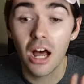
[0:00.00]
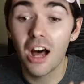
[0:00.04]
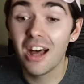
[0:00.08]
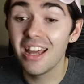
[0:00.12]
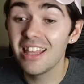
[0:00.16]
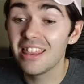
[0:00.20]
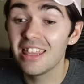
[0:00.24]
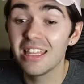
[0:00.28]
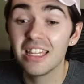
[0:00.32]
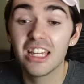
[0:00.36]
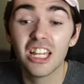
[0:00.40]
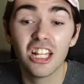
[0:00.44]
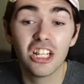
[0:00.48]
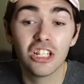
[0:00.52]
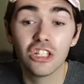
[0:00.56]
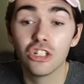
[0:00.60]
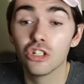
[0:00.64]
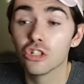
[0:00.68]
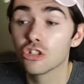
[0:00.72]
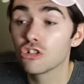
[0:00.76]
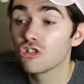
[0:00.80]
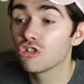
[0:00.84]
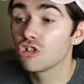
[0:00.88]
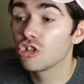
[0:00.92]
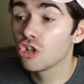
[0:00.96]
I think it
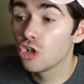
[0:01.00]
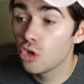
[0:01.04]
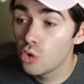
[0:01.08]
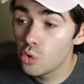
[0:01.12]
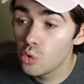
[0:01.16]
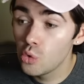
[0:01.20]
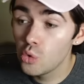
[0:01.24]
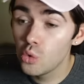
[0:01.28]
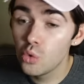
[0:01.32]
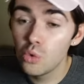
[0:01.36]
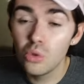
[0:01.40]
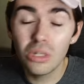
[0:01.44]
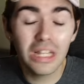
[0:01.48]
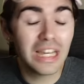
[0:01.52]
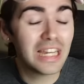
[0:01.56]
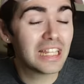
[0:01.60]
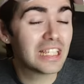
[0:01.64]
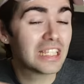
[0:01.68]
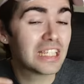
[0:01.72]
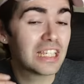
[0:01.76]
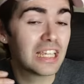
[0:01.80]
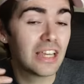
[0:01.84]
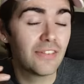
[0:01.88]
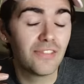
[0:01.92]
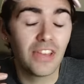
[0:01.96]
looks cool,
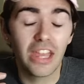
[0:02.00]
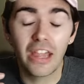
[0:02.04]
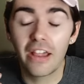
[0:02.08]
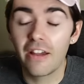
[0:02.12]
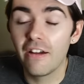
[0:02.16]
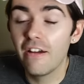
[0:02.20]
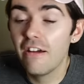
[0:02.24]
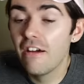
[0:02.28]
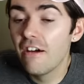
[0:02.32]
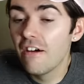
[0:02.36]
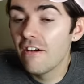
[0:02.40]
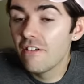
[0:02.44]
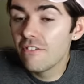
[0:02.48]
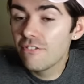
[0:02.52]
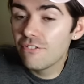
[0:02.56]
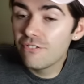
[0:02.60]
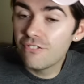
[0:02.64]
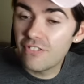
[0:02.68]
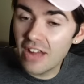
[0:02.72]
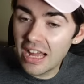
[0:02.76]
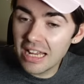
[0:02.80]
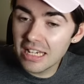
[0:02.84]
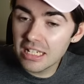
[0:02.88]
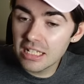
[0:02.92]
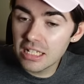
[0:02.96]
it's giving
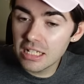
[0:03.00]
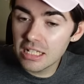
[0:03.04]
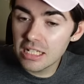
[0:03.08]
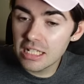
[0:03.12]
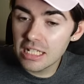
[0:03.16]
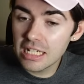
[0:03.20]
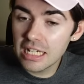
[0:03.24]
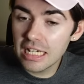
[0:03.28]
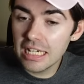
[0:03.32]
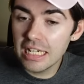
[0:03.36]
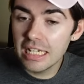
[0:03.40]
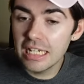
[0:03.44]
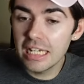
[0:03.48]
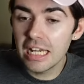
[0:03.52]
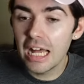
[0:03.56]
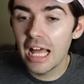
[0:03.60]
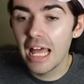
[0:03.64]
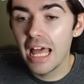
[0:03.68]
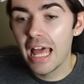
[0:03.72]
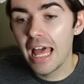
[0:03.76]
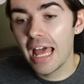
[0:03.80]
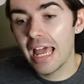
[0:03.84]
fantasy,